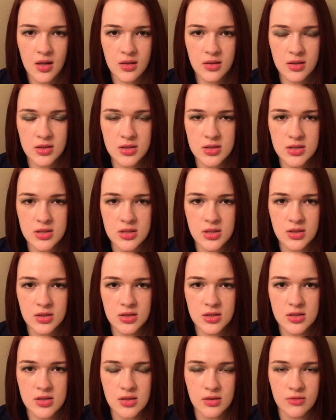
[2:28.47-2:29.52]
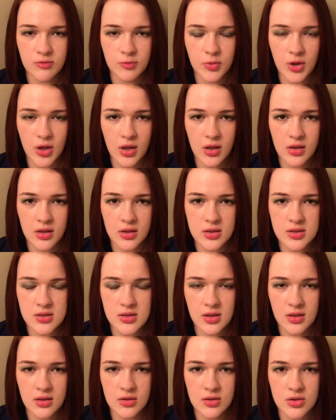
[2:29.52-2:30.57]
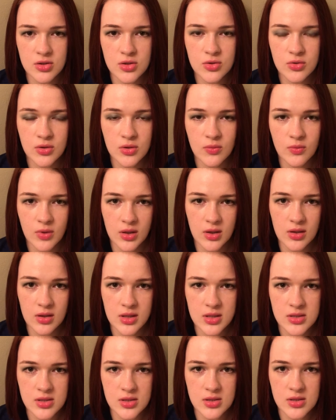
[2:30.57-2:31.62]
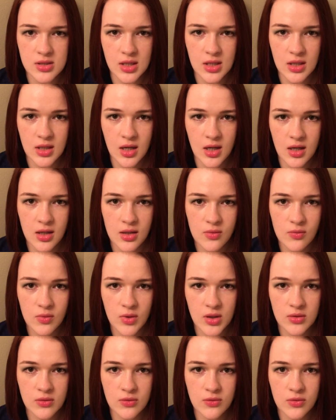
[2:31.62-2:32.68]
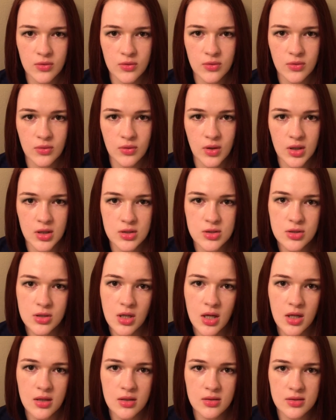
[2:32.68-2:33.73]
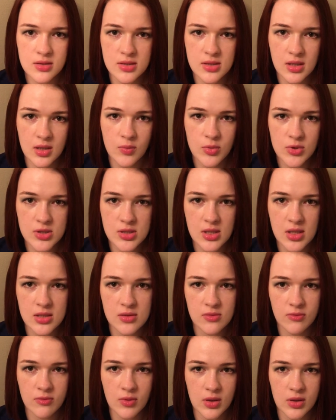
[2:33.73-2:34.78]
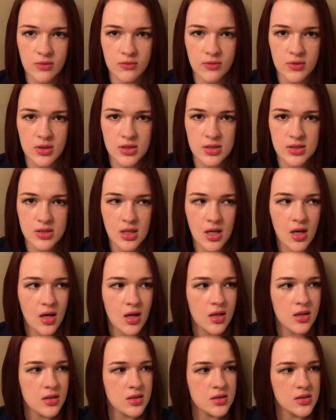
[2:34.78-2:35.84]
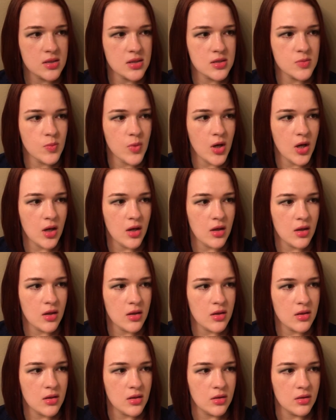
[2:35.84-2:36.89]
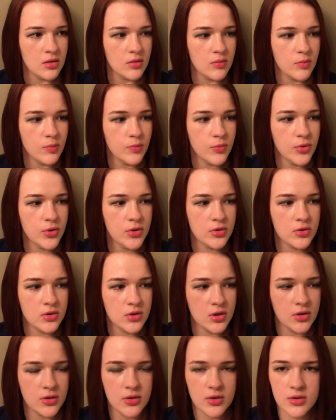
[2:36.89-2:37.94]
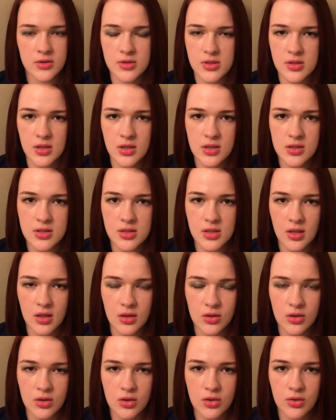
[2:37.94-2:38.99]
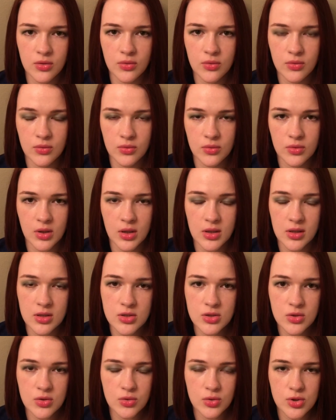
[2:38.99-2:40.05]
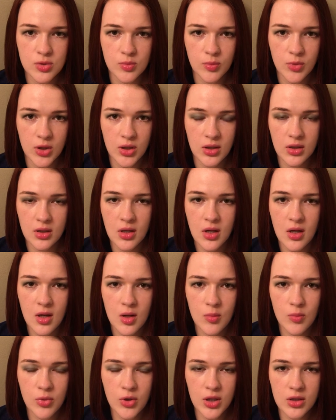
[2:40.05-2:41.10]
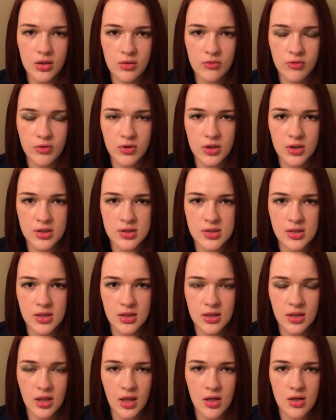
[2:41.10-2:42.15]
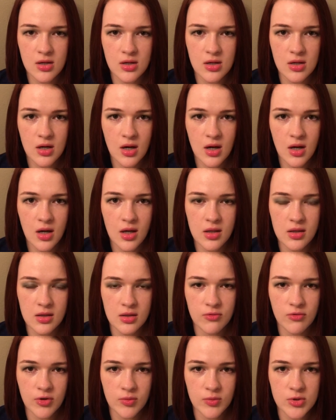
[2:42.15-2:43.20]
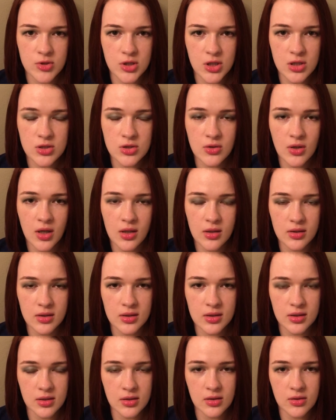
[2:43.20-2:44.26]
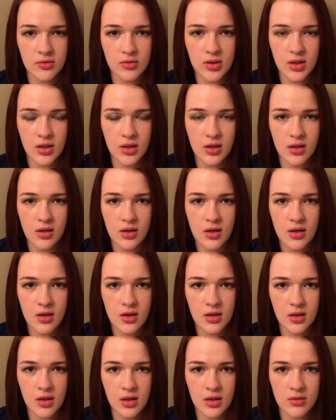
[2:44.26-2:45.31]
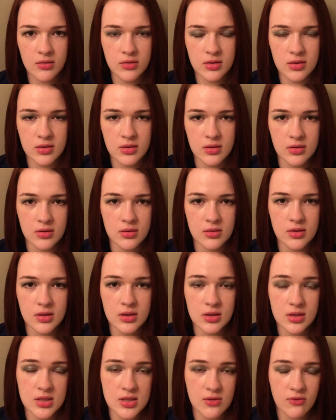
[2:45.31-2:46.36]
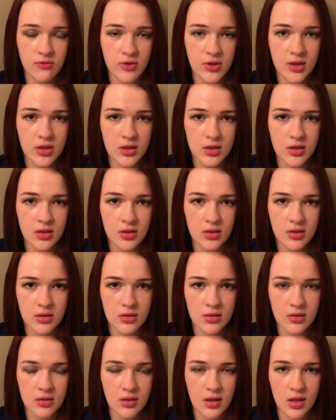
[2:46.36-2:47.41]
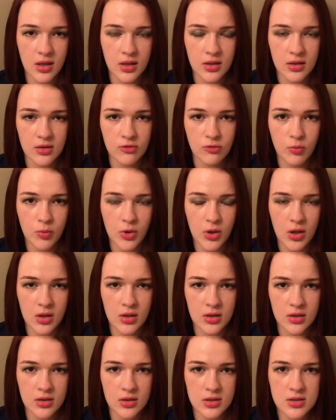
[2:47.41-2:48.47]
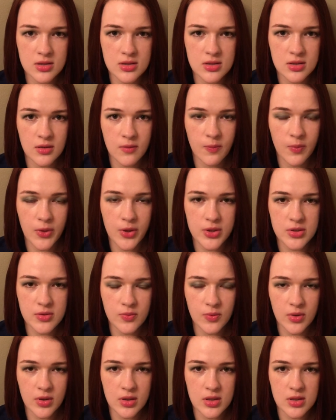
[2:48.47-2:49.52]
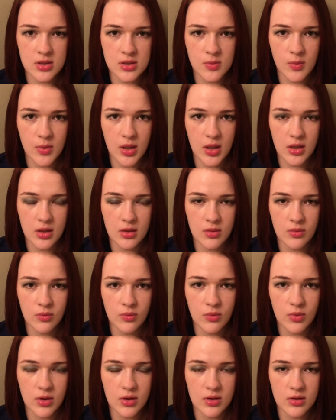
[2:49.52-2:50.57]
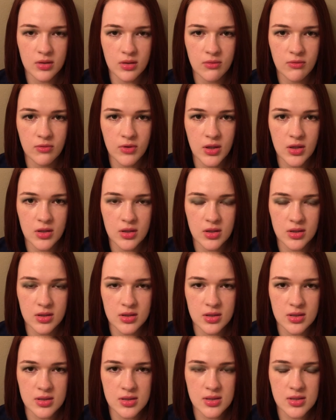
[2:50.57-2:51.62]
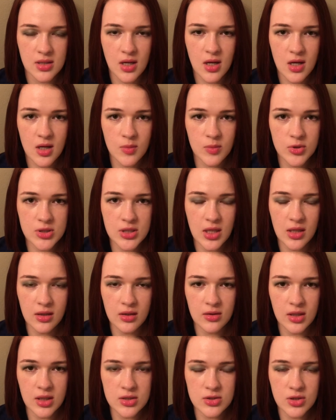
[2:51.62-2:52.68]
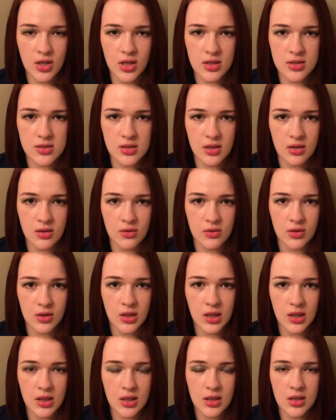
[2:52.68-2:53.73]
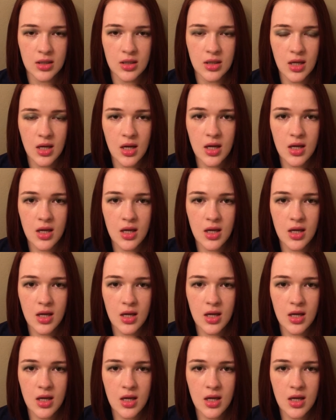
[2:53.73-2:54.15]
there's a series of products, the two-in-one cleansers, and I went through a trial sample size of one of these. This is by the Pure Lotus. It's a new, at least new to me, brand of Korean skincare, and they're from the Jeju Island in Korea it's a vegan line of products. This one is made with various botanical extracts that are organic